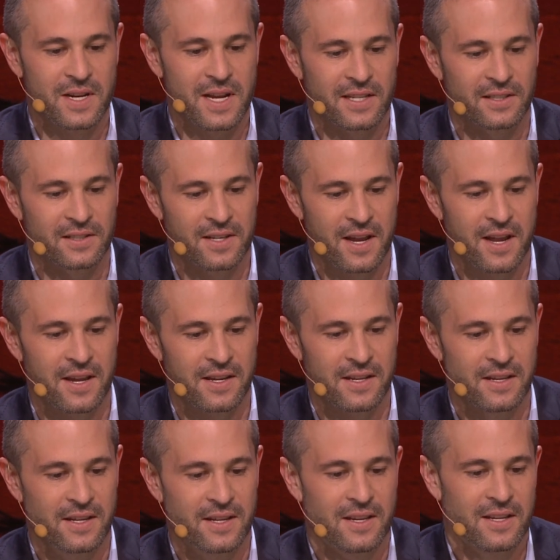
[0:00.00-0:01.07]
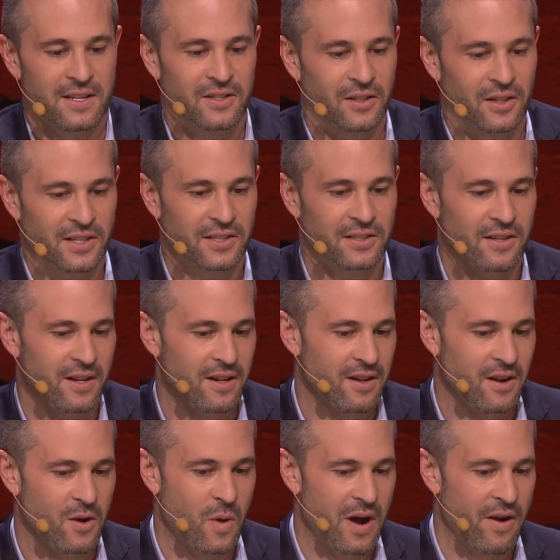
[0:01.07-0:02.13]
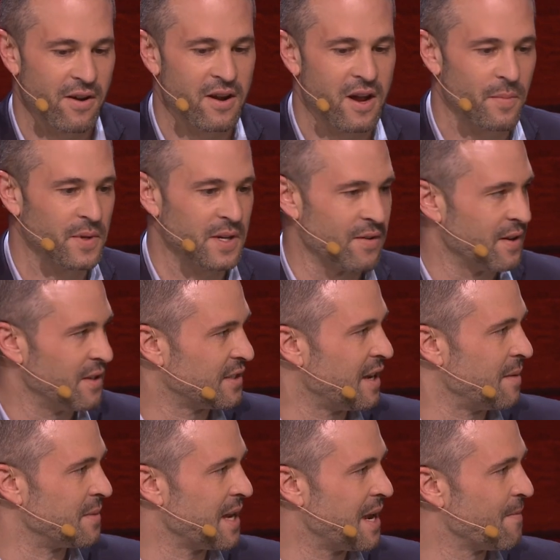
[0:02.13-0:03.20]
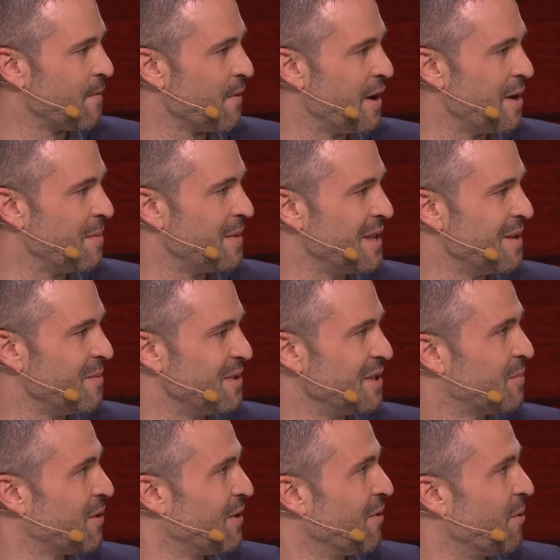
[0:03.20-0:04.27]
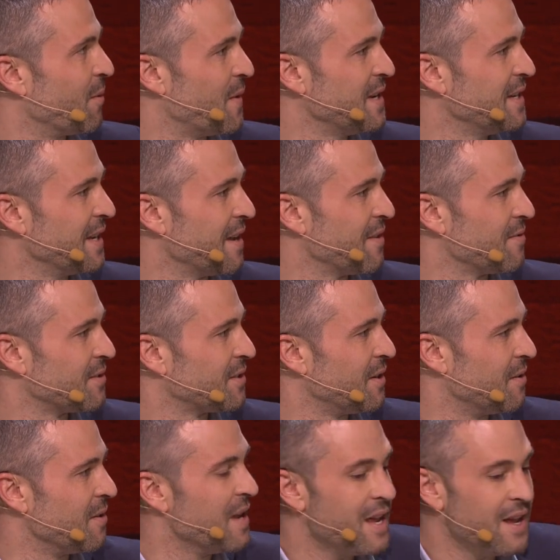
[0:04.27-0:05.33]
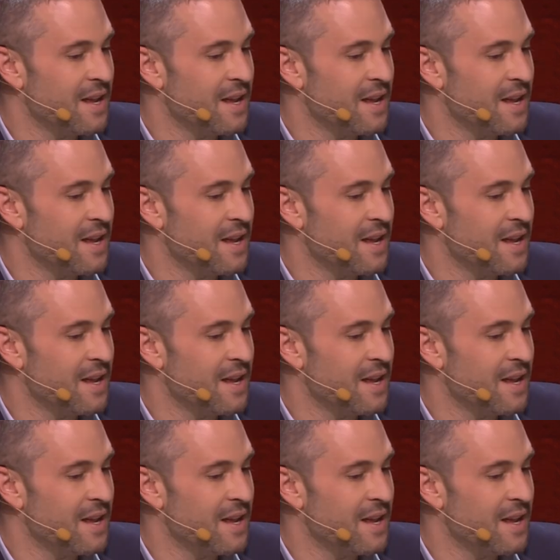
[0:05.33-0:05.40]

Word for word: the next day. So let's acquire a company around the same time frame, and then we just put the whole thing together. So and